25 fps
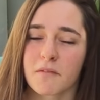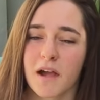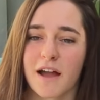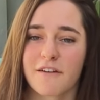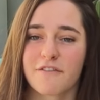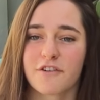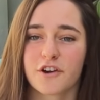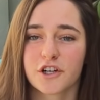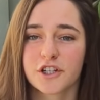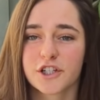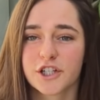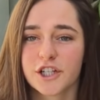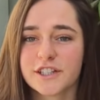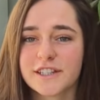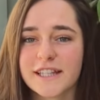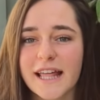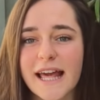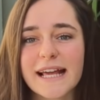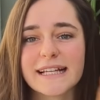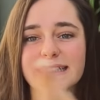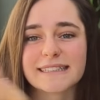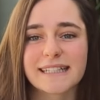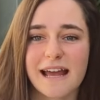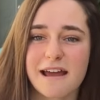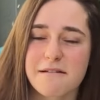I've heard good
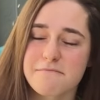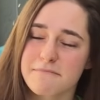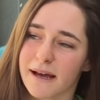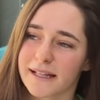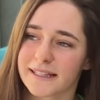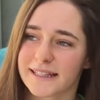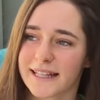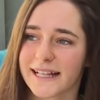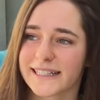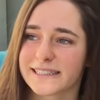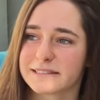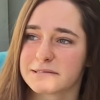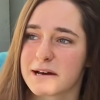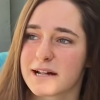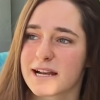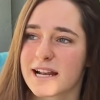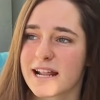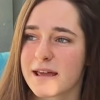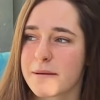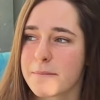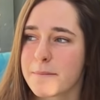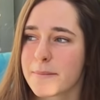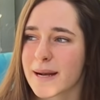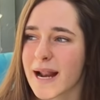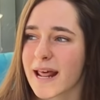things and bad things about
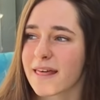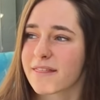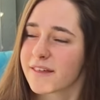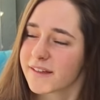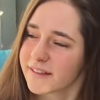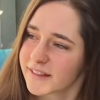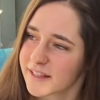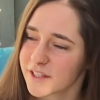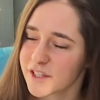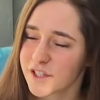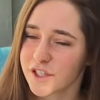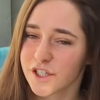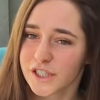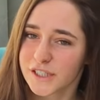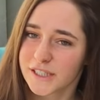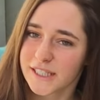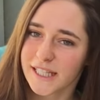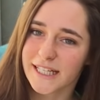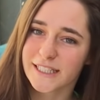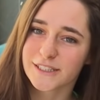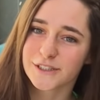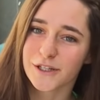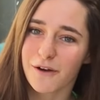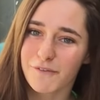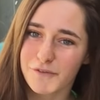it, but I think that the good
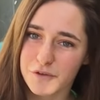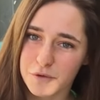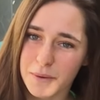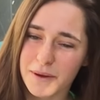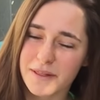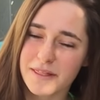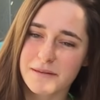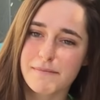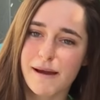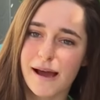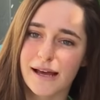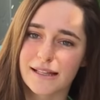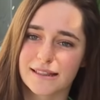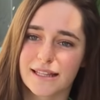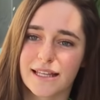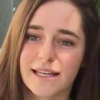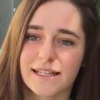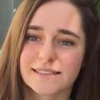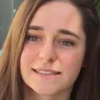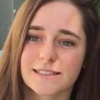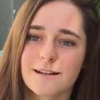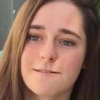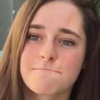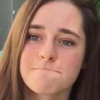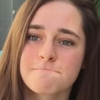things outweigh the bad
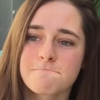things.